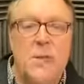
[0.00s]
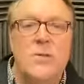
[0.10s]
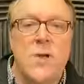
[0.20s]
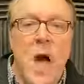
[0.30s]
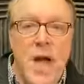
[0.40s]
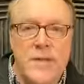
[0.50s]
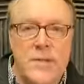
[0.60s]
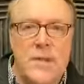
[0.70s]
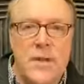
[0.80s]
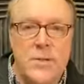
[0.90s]
to
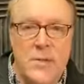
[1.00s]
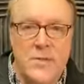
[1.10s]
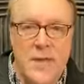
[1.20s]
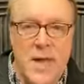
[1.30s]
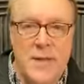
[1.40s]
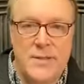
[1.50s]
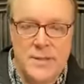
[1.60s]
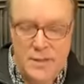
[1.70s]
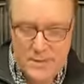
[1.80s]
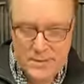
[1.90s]
isolate those
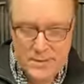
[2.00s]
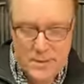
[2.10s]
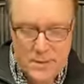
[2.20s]
cases,